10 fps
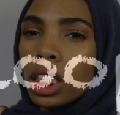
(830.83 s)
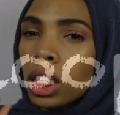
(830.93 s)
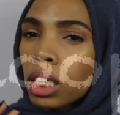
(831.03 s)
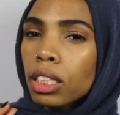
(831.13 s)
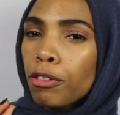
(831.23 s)

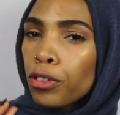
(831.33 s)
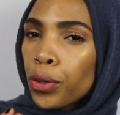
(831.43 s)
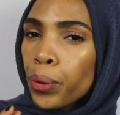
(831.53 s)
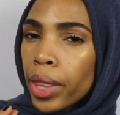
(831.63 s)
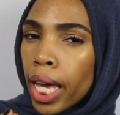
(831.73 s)
Just a
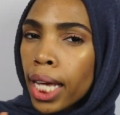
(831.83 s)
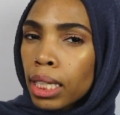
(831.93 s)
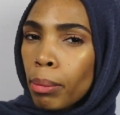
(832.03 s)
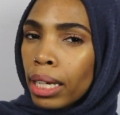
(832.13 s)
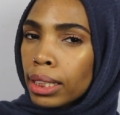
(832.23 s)
few things
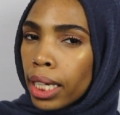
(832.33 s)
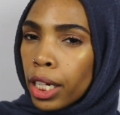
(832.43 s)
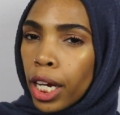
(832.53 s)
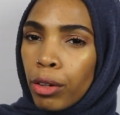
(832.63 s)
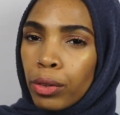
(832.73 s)
in my
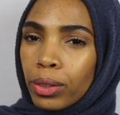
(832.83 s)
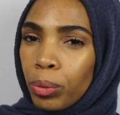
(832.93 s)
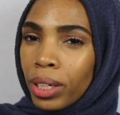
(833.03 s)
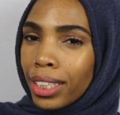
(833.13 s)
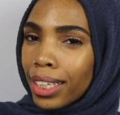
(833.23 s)
skincare routine.
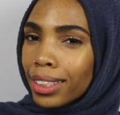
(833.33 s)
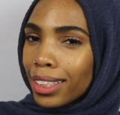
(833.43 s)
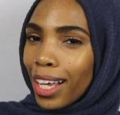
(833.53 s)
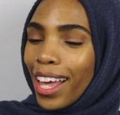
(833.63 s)
What is this?